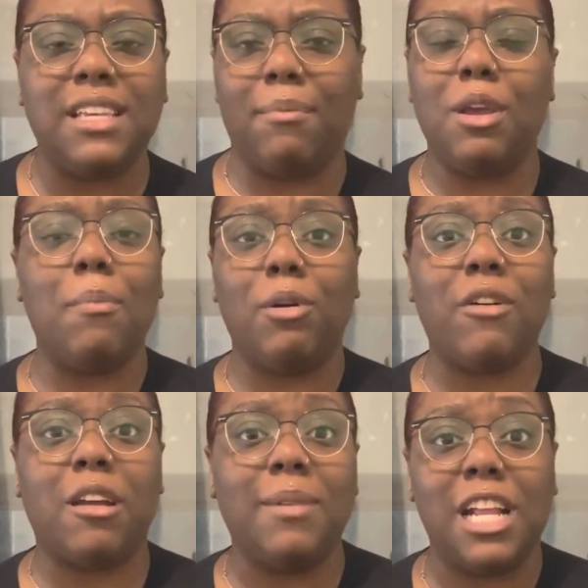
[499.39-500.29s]
give me your book
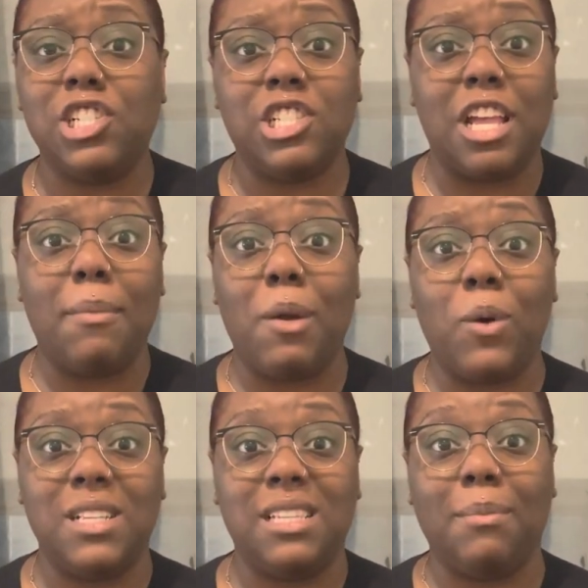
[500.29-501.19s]
recommendations that you might
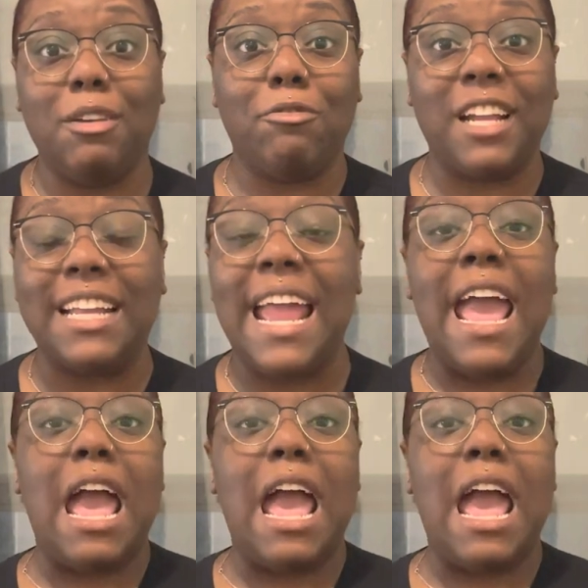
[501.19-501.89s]
want to see me read